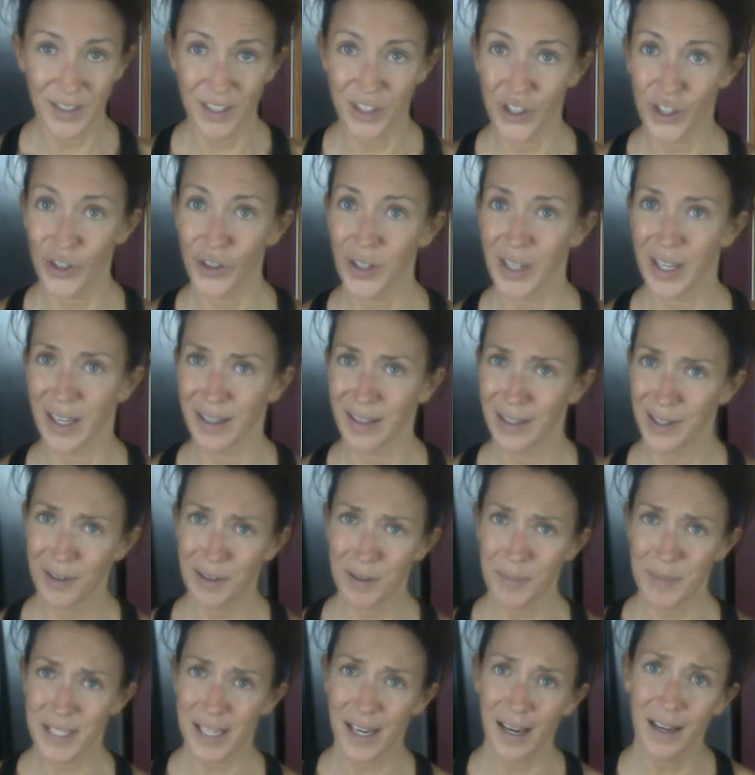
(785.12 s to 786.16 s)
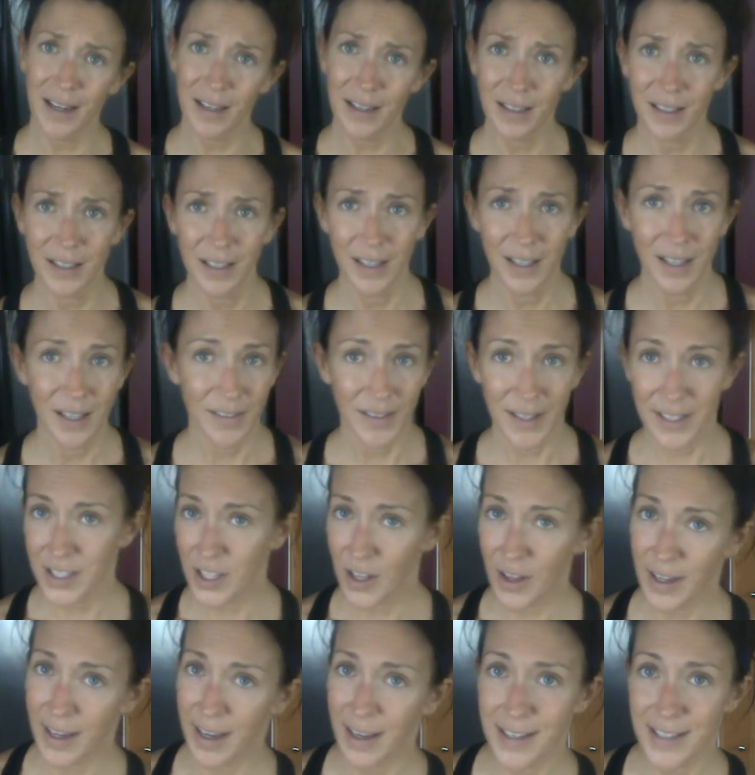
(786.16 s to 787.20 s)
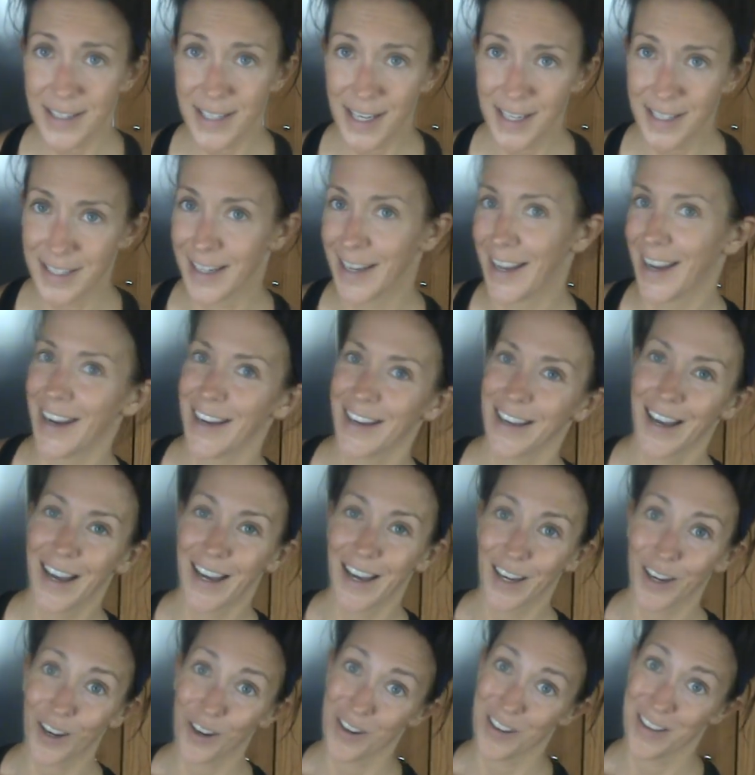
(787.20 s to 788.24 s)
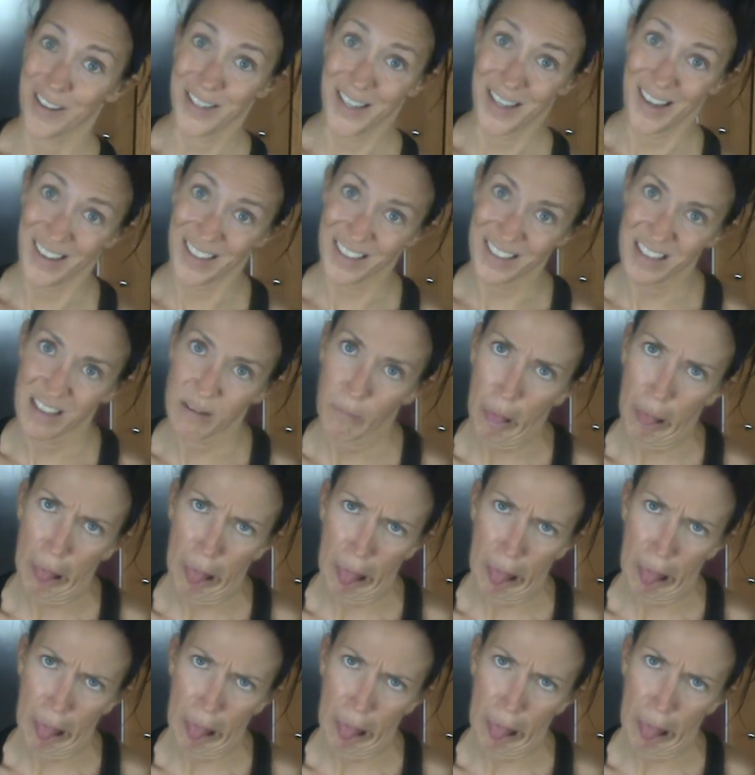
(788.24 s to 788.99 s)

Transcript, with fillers: the journey. You know what I'm saying? That's all I gotta say today. I gotta go to the dentist.